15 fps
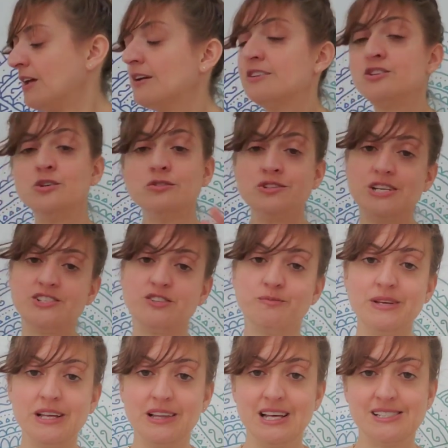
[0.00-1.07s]
You're teaching
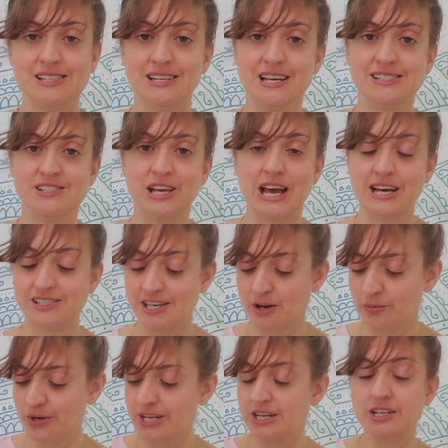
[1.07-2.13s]
me a lesson as, as I
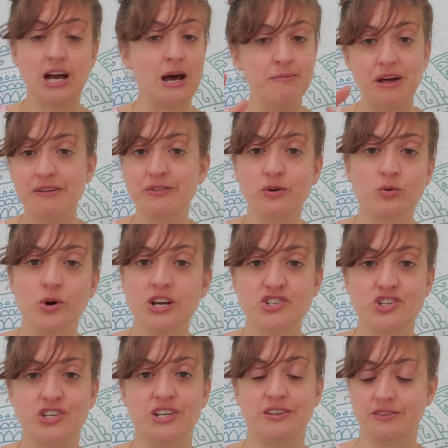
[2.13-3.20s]
read. I'm not even gonna
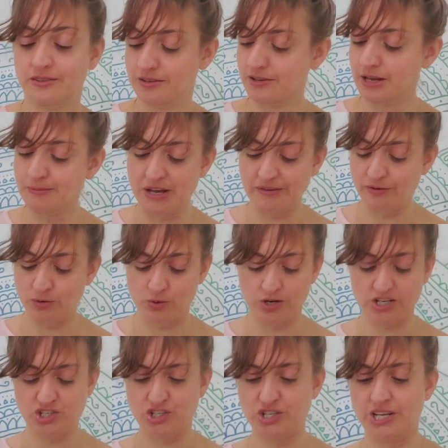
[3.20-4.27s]
question it. I'm not even gonna
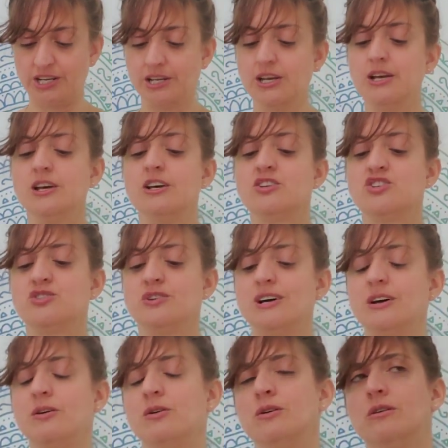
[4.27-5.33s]
question it.
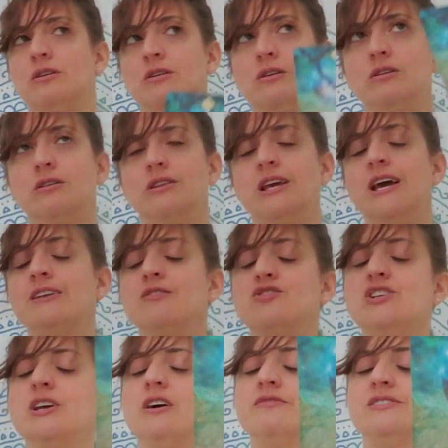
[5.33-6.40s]
Try, oh, the
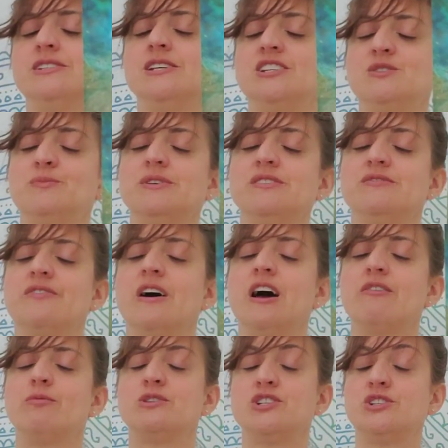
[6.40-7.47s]
energy of six plus
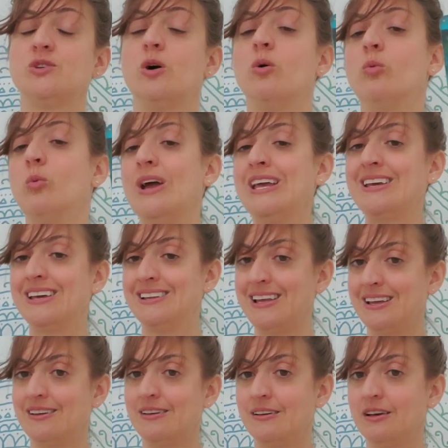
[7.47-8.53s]
five, which is
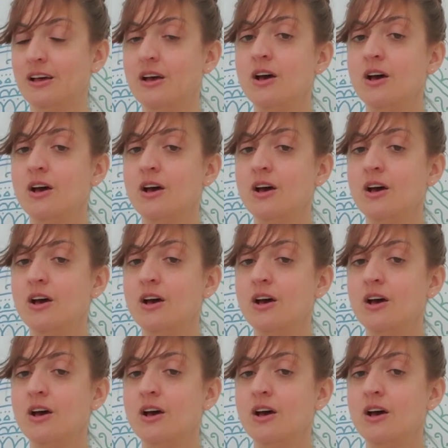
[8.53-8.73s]
awakening,